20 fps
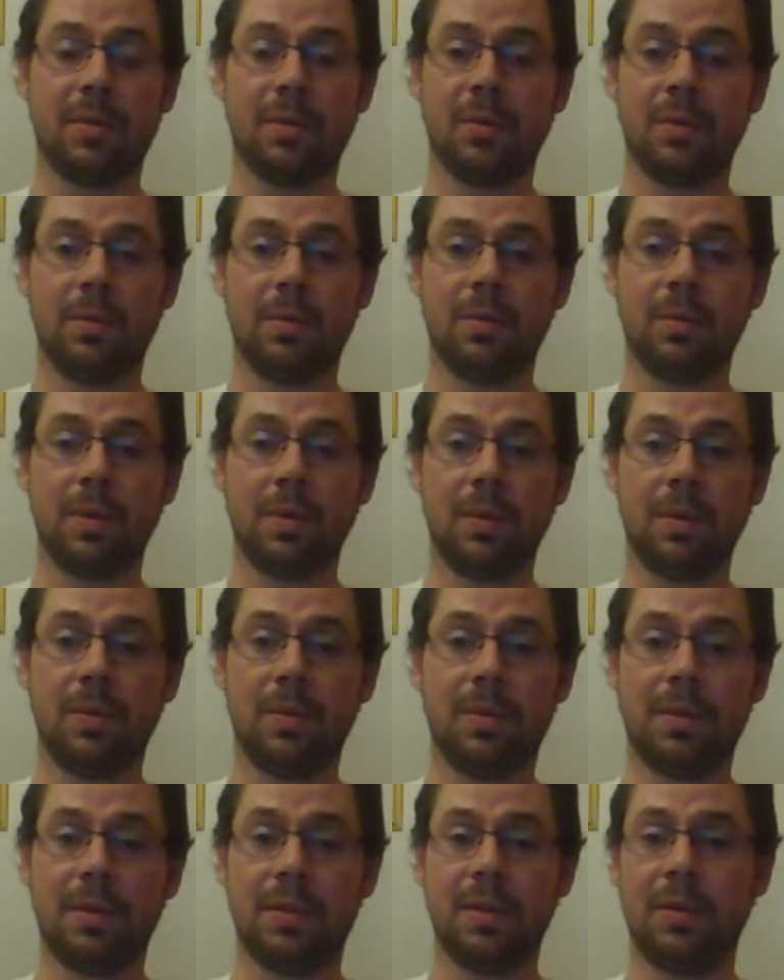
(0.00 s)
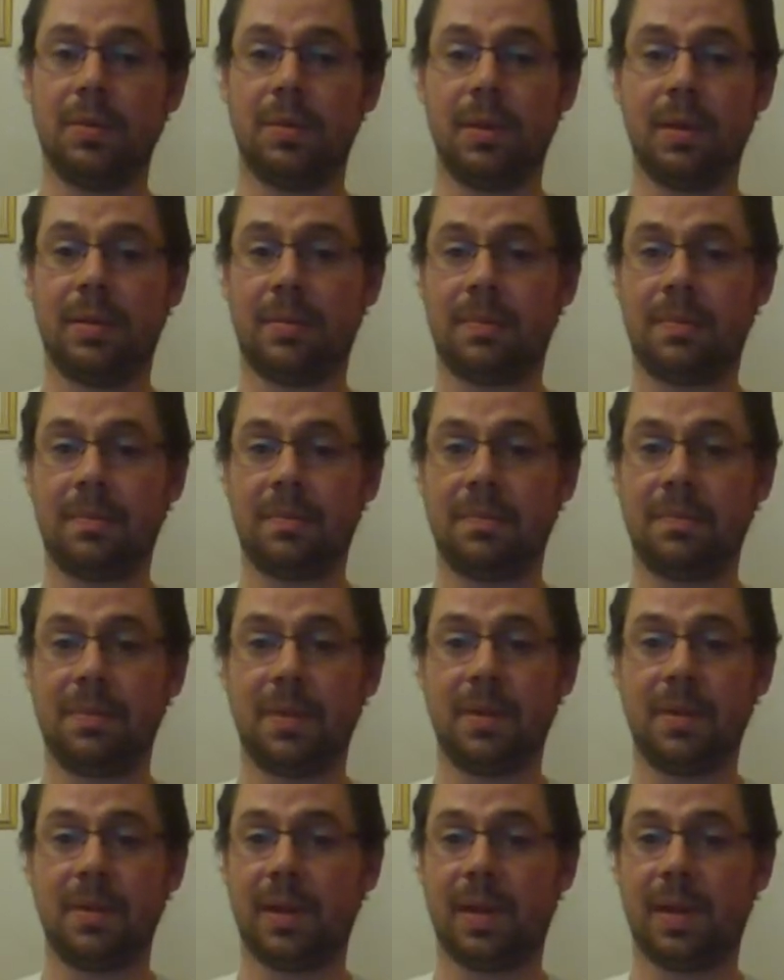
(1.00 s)
was all to do with
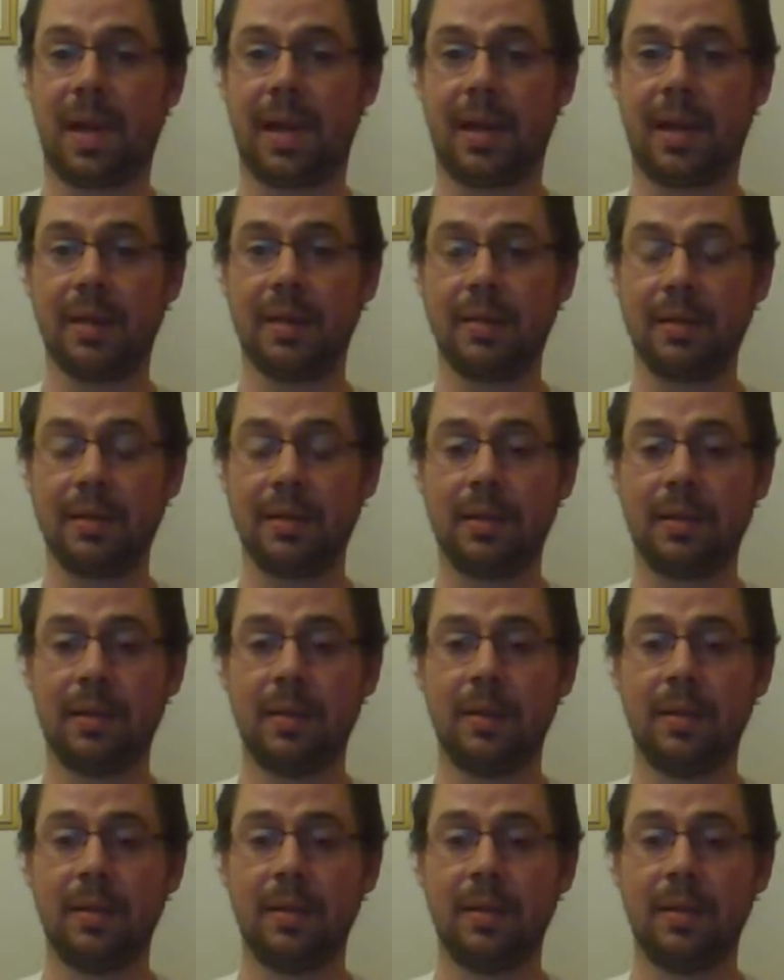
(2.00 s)
the mechanics.